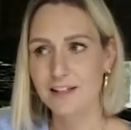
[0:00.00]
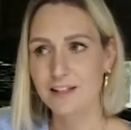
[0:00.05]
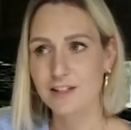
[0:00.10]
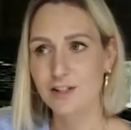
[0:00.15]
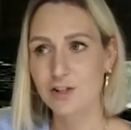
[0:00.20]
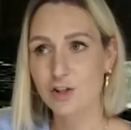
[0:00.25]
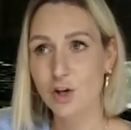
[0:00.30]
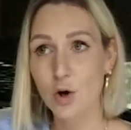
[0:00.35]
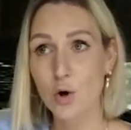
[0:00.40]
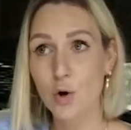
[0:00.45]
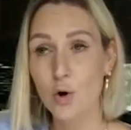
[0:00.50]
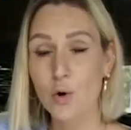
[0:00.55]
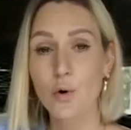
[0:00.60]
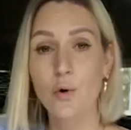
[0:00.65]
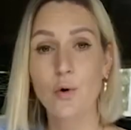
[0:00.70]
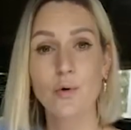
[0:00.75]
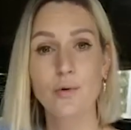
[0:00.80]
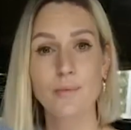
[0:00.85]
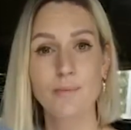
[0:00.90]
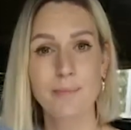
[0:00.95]

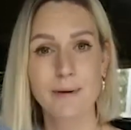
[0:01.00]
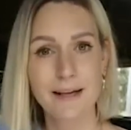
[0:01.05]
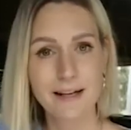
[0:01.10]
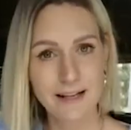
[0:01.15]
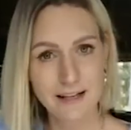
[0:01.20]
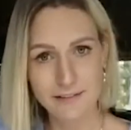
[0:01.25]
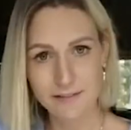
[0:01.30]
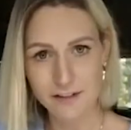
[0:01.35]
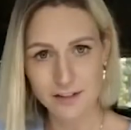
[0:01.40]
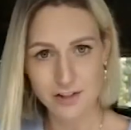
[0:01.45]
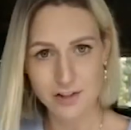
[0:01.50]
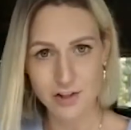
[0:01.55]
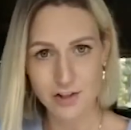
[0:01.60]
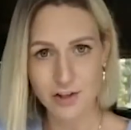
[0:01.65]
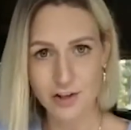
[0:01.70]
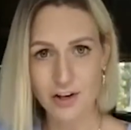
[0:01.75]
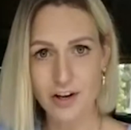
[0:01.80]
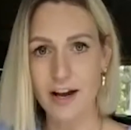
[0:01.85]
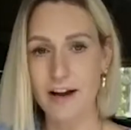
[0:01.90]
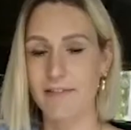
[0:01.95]
So beginning of this
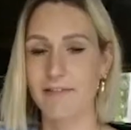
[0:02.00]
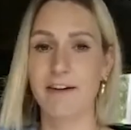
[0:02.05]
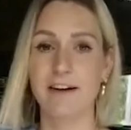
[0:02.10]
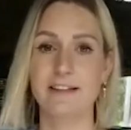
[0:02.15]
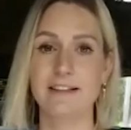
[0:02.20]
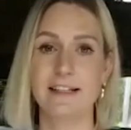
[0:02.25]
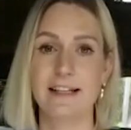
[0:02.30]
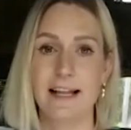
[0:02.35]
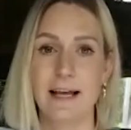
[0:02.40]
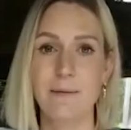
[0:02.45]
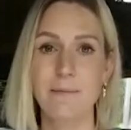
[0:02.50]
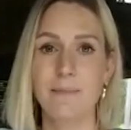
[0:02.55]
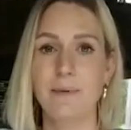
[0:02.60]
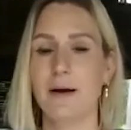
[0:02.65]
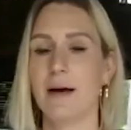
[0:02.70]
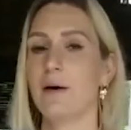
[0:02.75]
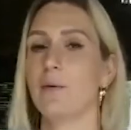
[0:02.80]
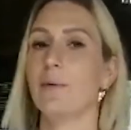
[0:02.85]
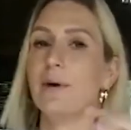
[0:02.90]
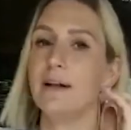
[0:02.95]
year, I felt a lump.
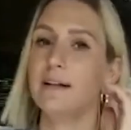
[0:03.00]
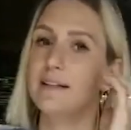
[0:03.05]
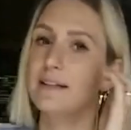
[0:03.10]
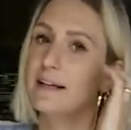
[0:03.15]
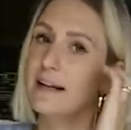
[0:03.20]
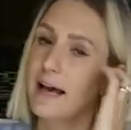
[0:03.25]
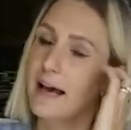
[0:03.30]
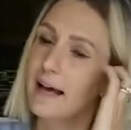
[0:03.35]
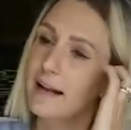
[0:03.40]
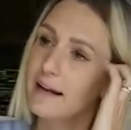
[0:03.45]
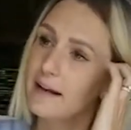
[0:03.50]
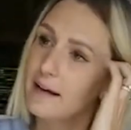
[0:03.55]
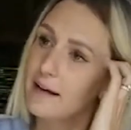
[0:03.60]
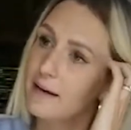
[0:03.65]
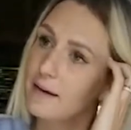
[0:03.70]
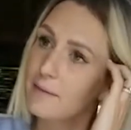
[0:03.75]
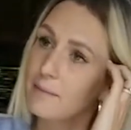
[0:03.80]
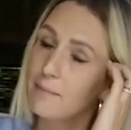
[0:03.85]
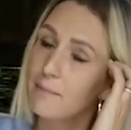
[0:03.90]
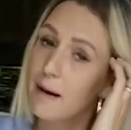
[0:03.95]
I went and had
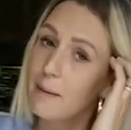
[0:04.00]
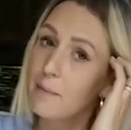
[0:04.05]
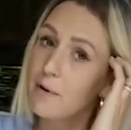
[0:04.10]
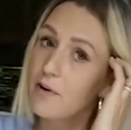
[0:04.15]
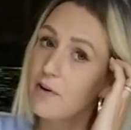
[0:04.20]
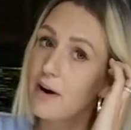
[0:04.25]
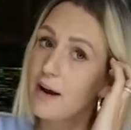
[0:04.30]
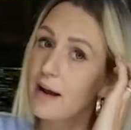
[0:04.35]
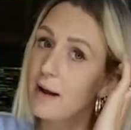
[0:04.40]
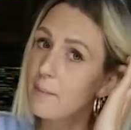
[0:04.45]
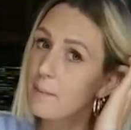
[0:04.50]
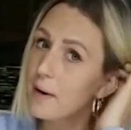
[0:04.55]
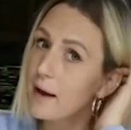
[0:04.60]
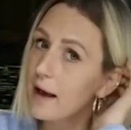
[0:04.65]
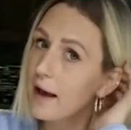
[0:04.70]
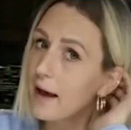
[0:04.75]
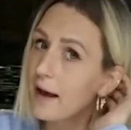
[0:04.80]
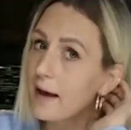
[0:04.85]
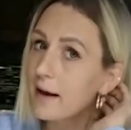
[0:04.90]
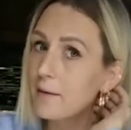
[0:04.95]
a mammogram,
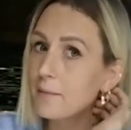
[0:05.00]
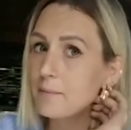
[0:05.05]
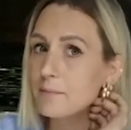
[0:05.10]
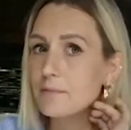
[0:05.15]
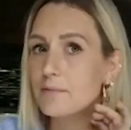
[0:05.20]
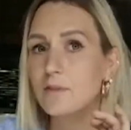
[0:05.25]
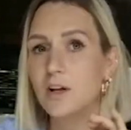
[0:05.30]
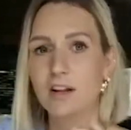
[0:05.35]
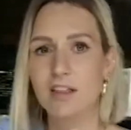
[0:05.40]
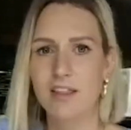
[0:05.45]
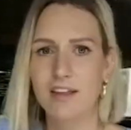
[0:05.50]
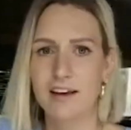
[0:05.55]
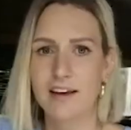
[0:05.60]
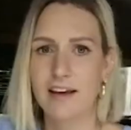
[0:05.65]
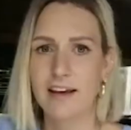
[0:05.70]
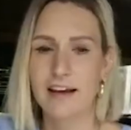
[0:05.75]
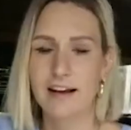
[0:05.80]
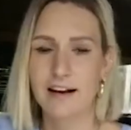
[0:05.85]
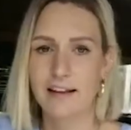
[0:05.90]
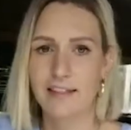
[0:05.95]
not
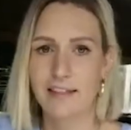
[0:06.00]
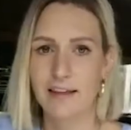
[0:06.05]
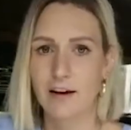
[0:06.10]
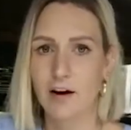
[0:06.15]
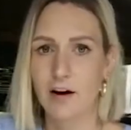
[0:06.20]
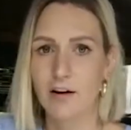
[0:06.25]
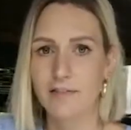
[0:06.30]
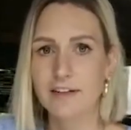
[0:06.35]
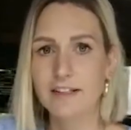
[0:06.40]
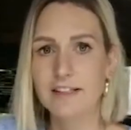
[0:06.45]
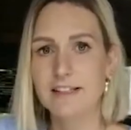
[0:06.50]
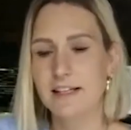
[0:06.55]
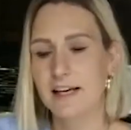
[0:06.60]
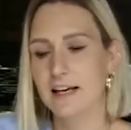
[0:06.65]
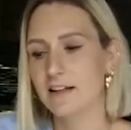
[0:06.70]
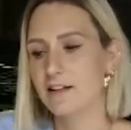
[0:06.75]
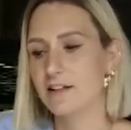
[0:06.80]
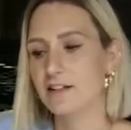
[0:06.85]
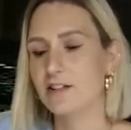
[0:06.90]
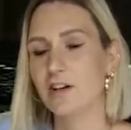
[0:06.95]
thinking anything of it.
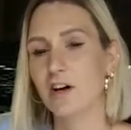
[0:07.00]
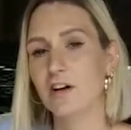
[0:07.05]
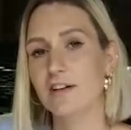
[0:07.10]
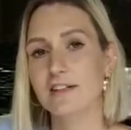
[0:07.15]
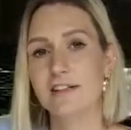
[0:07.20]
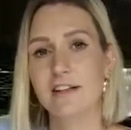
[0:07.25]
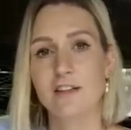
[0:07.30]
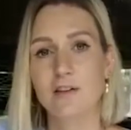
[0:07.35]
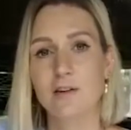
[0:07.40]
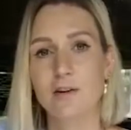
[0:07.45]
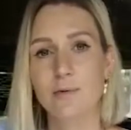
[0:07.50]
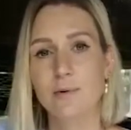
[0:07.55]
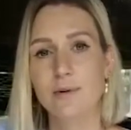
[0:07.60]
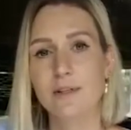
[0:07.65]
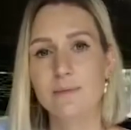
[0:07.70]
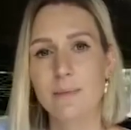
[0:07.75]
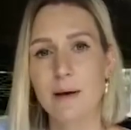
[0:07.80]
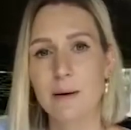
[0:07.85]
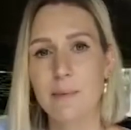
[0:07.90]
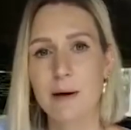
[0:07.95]
I just honestly thought it
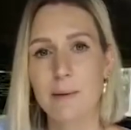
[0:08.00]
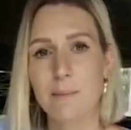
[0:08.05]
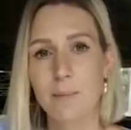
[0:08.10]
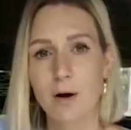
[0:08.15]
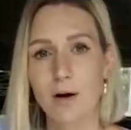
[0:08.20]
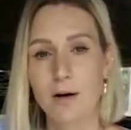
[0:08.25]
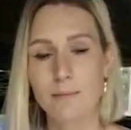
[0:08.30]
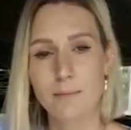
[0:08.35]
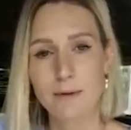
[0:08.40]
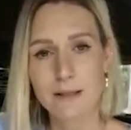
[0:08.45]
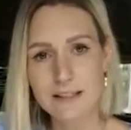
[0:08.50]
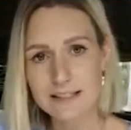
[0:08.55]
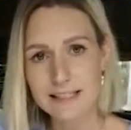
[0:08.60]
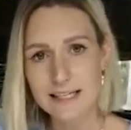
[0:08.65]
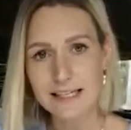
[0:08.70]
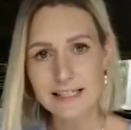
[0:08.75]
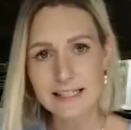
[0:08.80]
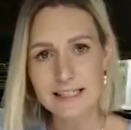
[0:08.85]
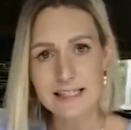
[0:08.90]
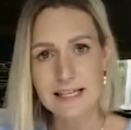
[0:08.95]
was maybe a blocked milk
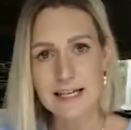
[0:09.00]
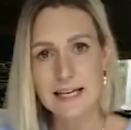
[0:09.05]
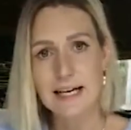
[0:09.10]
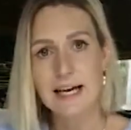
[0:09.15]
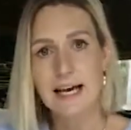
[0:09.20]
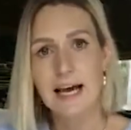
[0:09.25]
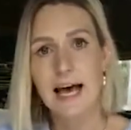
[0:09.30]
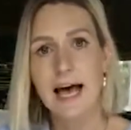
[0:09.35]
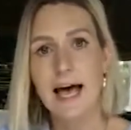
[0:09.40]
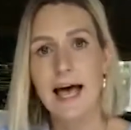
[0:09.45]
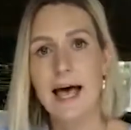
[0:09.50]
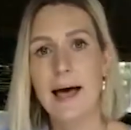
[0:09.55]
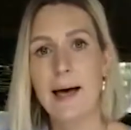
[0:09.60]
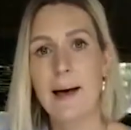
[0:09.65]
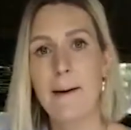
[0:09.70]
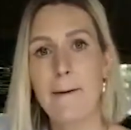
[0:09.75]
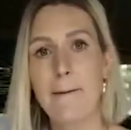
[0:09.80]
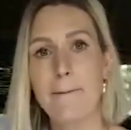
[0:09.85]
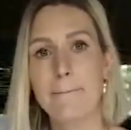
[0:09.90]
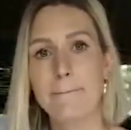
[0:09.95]
duct
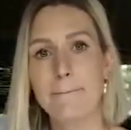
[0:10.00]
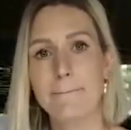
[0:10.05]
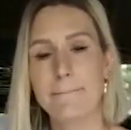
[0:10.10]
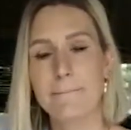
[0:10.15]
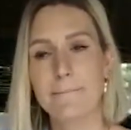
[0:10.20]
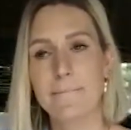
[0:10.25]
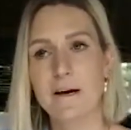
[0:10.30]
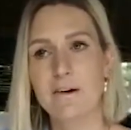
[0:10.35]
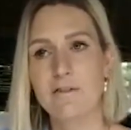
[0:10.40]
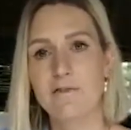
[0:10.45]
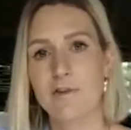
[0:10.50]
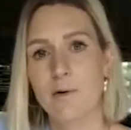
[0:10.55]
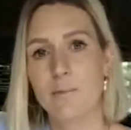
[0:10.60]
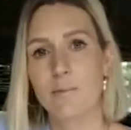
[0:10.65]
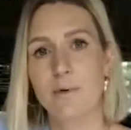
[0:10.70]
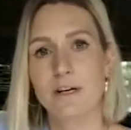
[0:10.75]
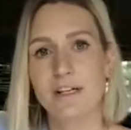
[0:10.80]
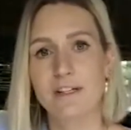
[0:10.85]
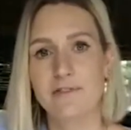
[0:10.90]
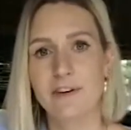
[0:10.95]
from
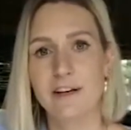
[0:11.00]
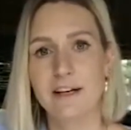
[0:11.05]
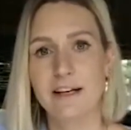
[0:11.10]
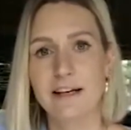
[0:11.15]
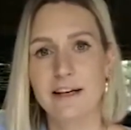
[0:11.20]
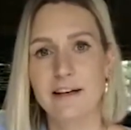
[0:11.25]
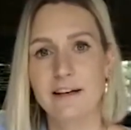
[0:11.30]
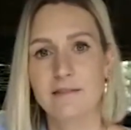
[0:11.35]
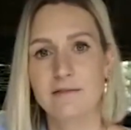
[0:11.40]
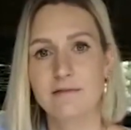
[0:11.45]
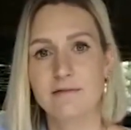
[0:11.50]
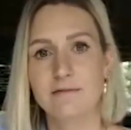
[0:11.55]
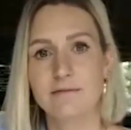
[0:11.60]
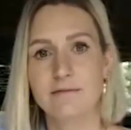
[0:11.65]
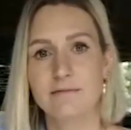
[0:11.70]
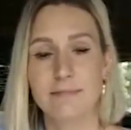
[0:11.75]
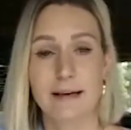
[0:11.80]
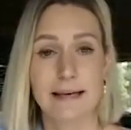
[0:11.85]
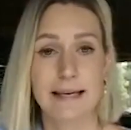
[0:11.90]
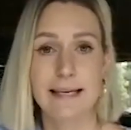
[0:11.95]
breastfeeding my